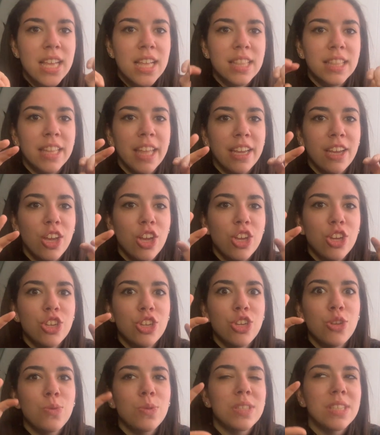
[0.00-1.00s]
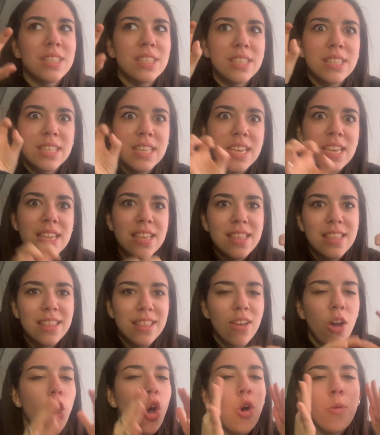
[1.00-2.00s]
Like, you see,
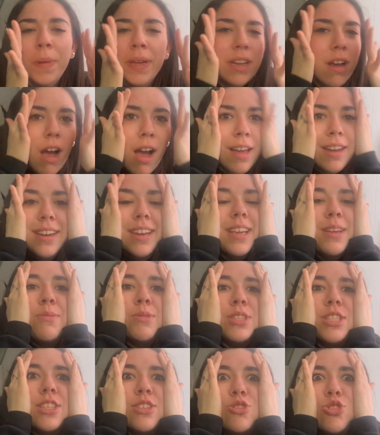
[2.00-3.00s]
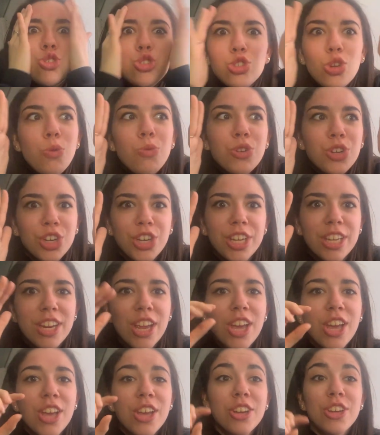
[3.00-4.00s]
oh my god, it was so good
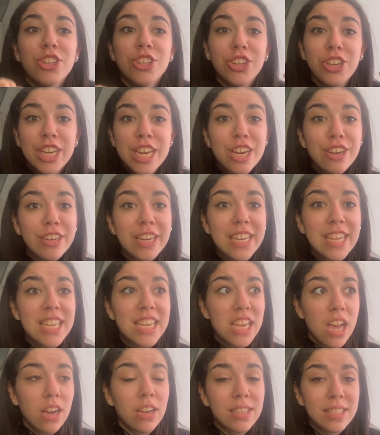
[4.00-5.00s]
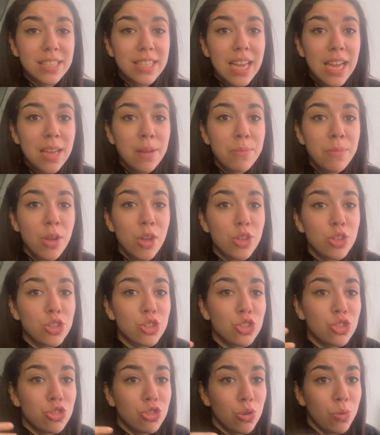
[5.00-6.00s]
because you're hearing young Sam
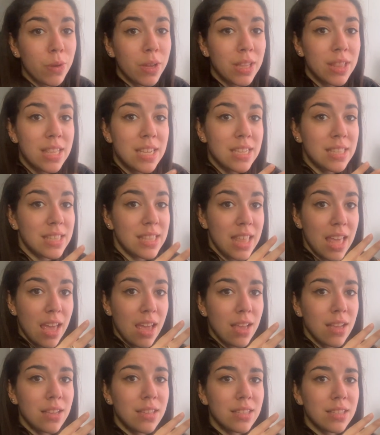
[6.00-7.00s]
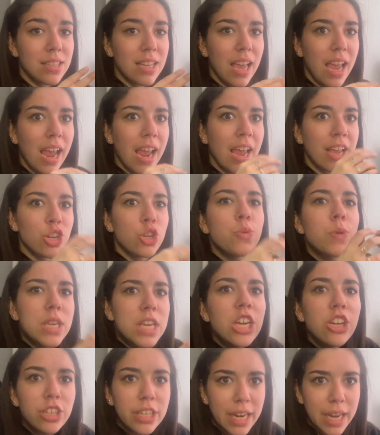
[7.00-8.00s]
doing these things, and you
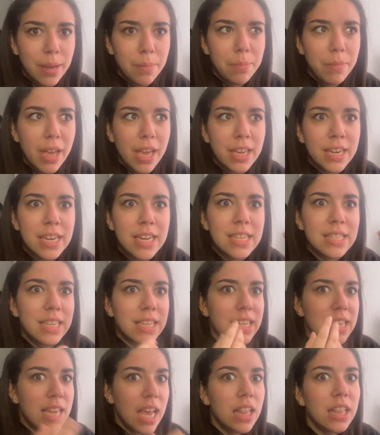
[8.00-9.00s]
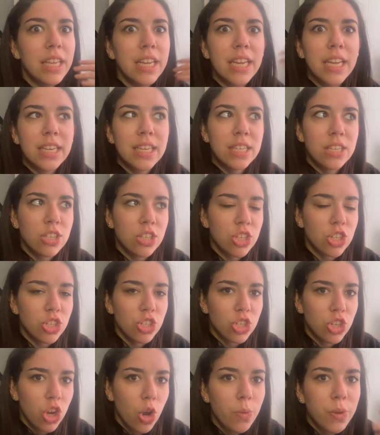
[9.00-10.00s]
hear him and he's like yelling and
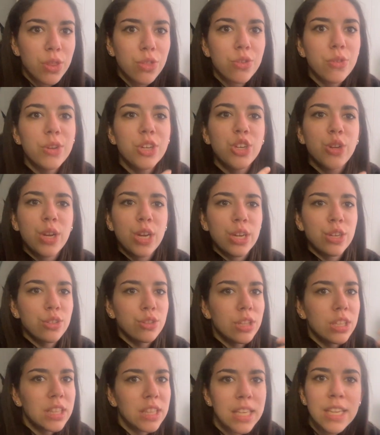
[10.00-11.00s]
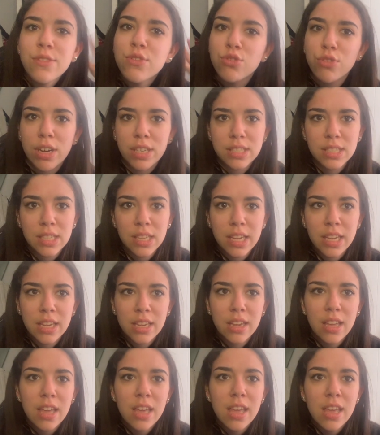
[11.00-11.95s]
going through, and you hear the leaves rustling,